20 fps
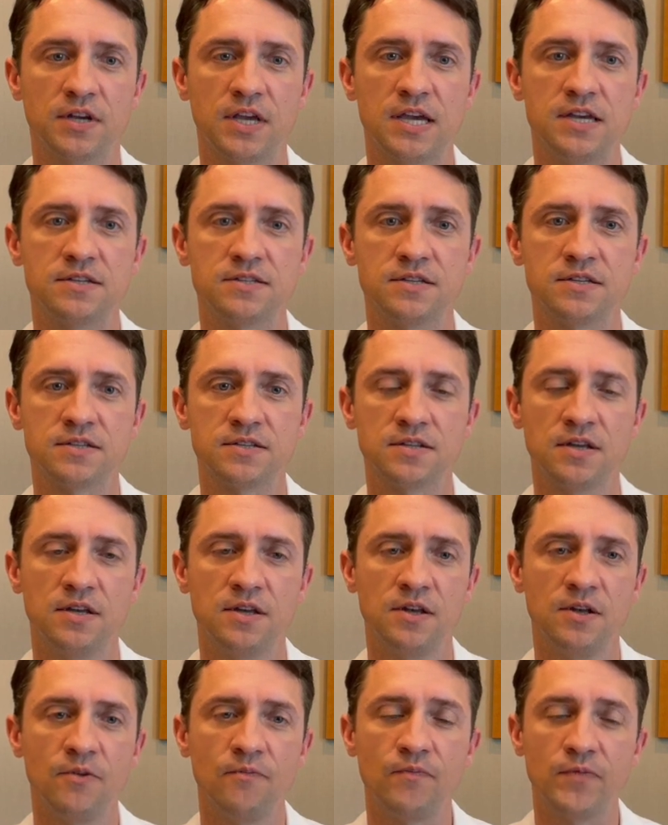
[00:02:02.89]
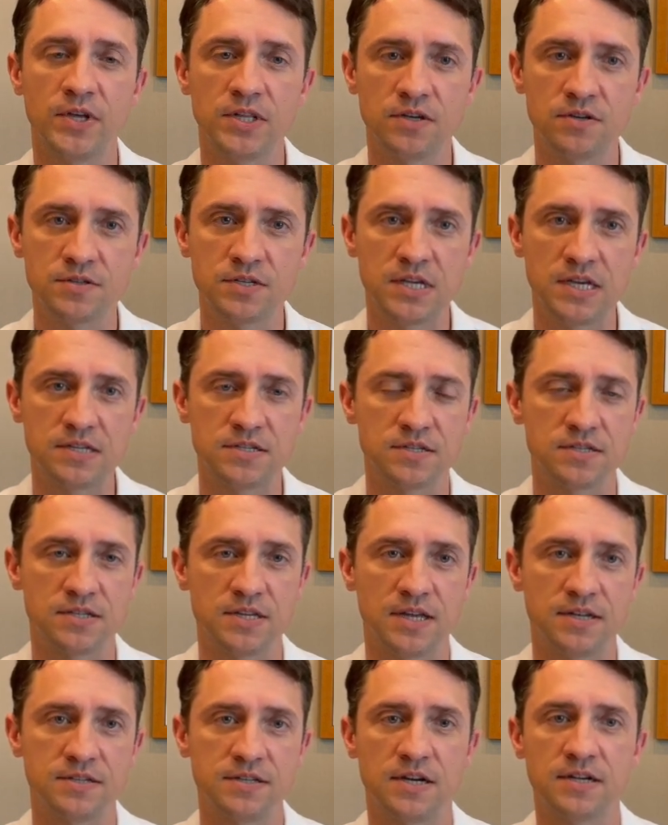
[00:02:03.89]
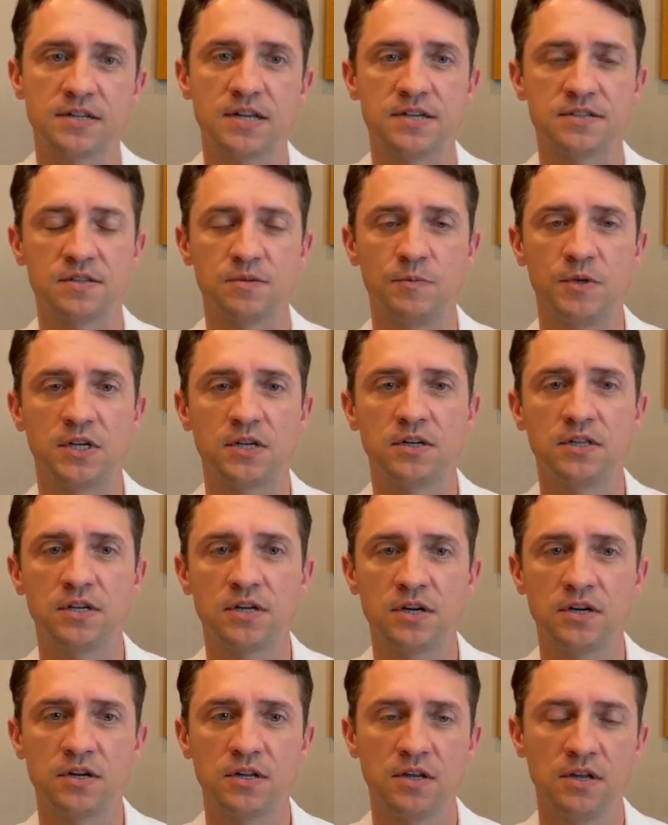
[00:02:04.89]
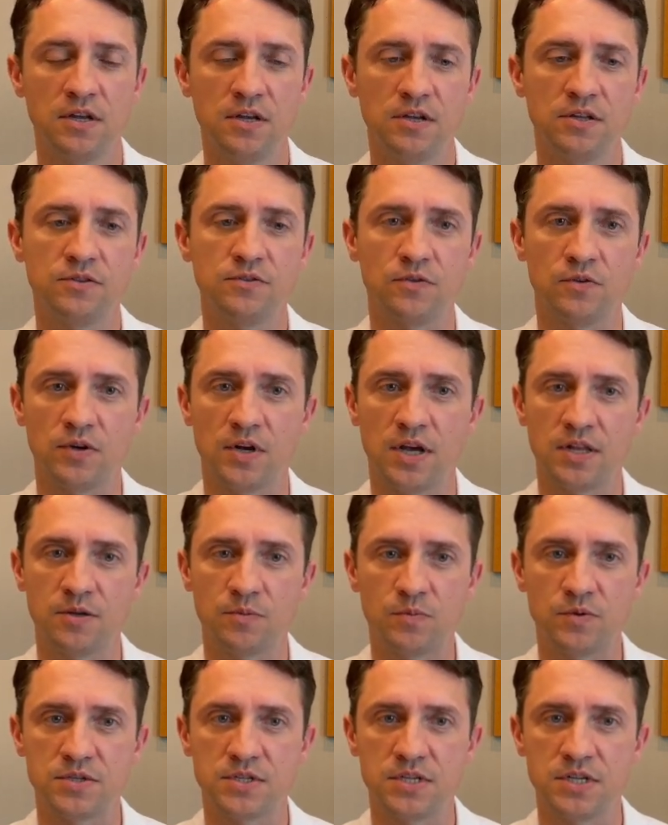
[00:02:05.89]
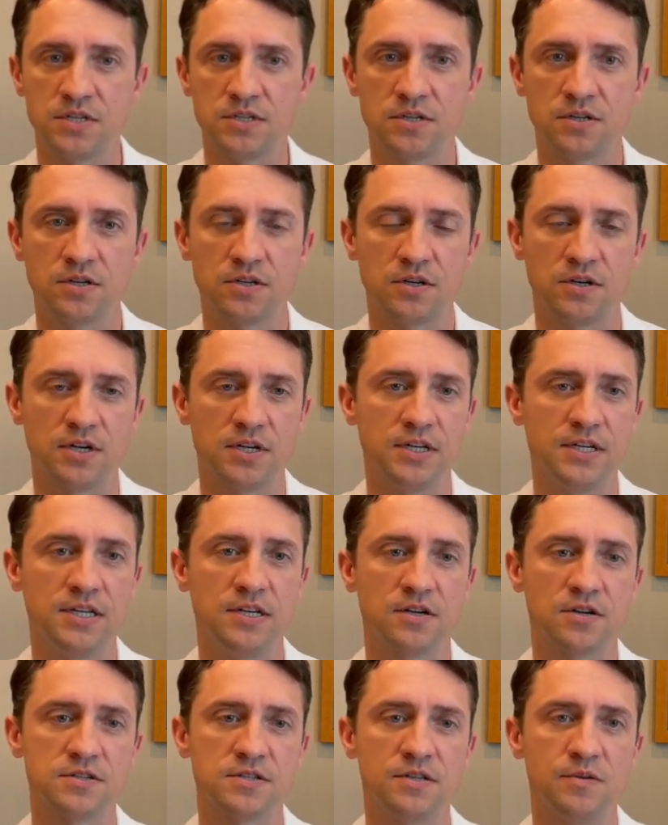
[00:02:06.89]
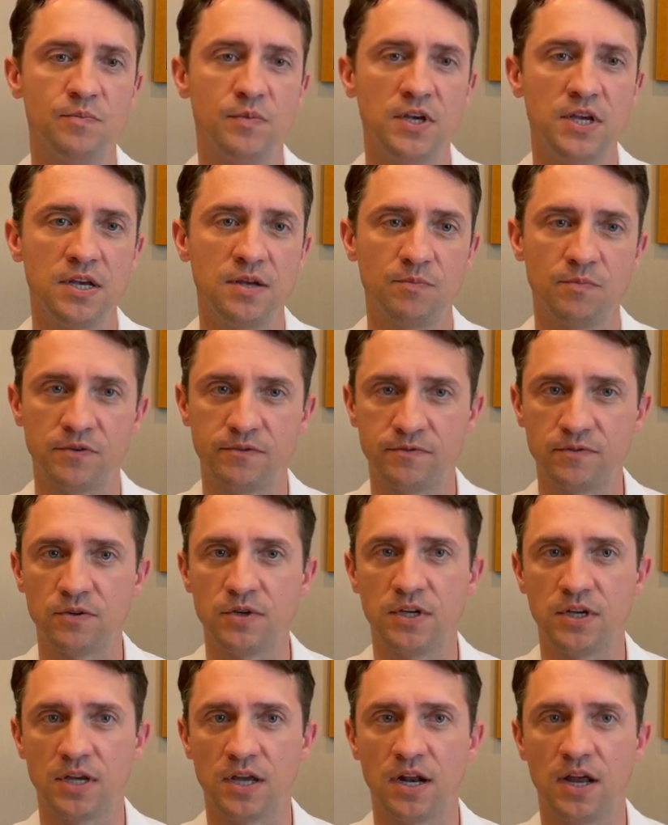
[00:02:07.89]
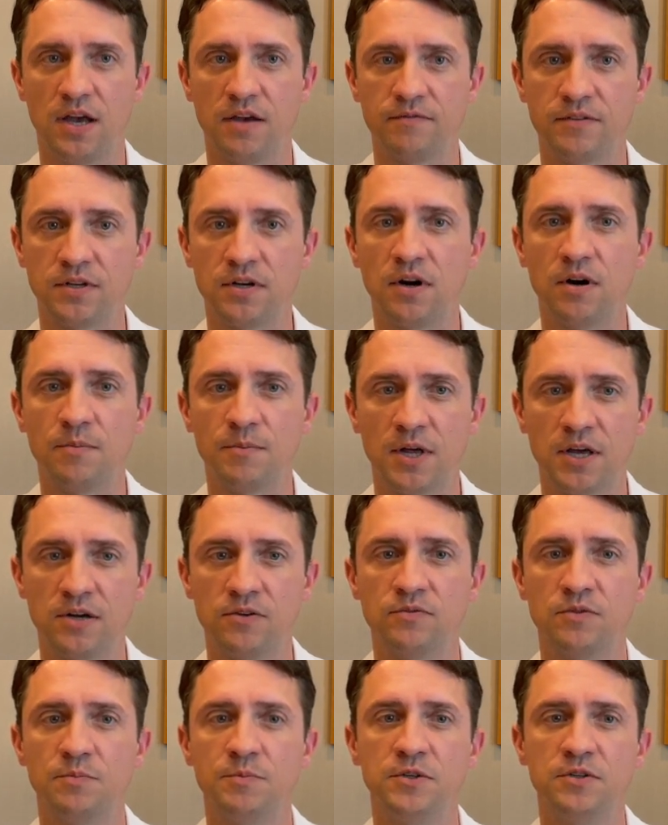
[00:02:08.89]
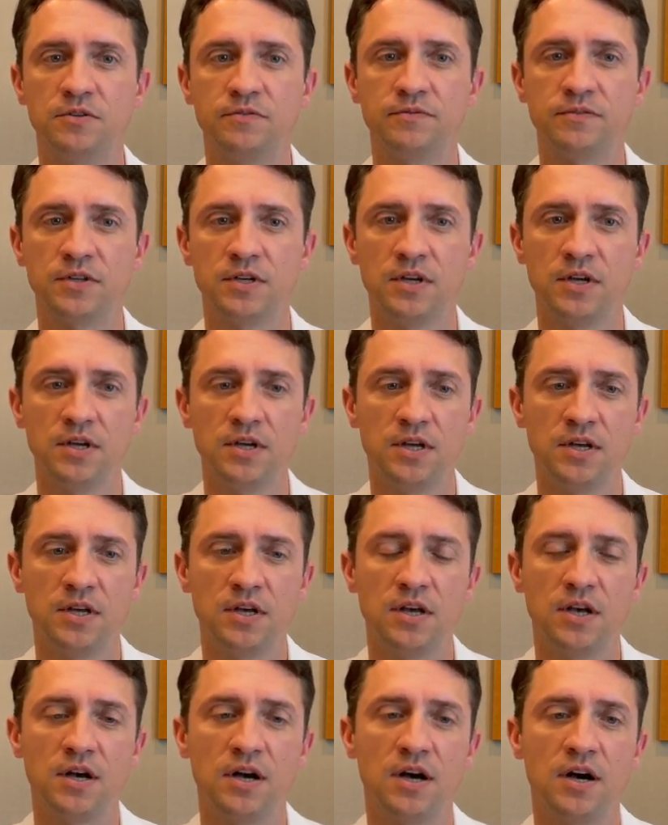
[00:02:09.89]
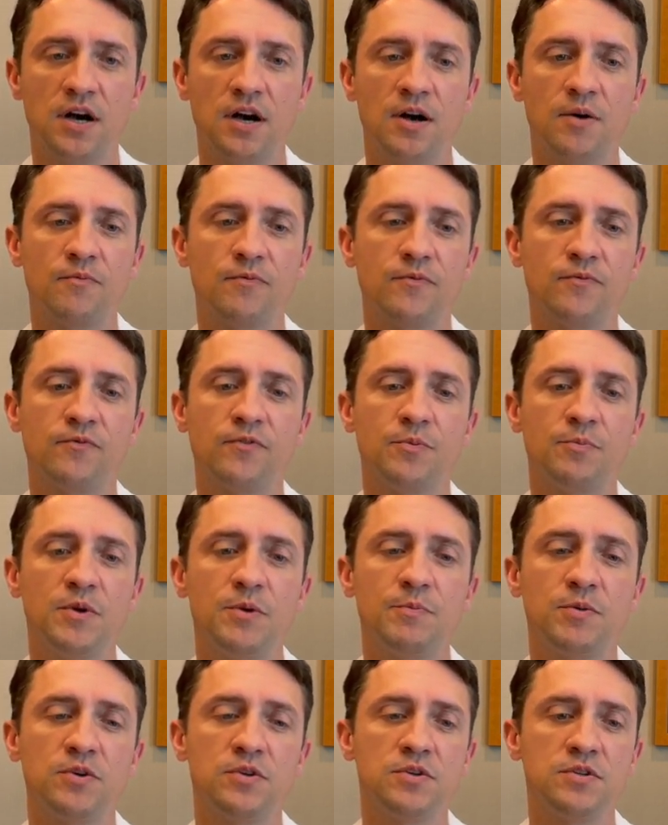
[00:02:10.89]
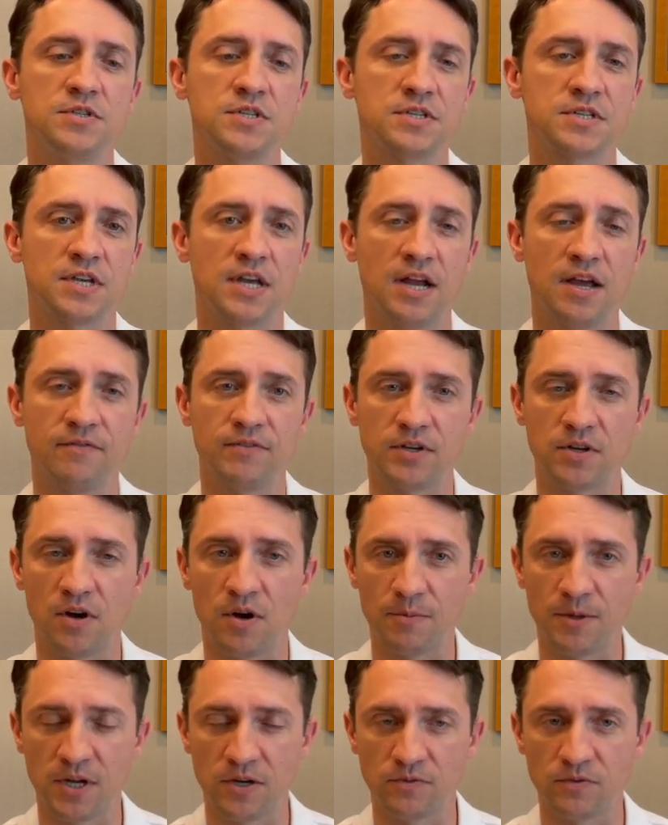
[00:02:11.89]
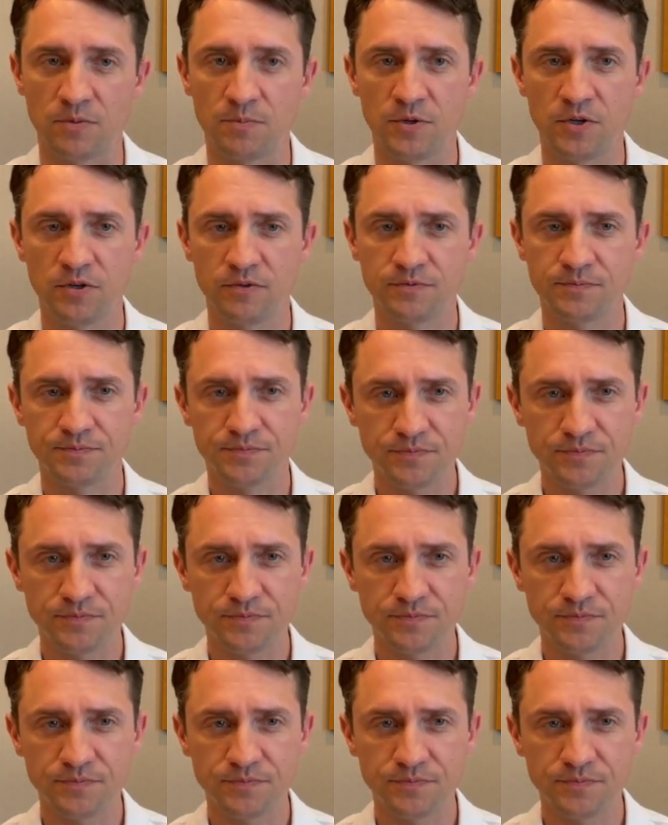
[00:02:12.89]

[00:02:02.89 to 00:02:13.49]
cases. In those cases, that duct has to be cleared through another procedure called an ERCP before you can have the gallbladder removed. For people who just can have the gallbladder removed,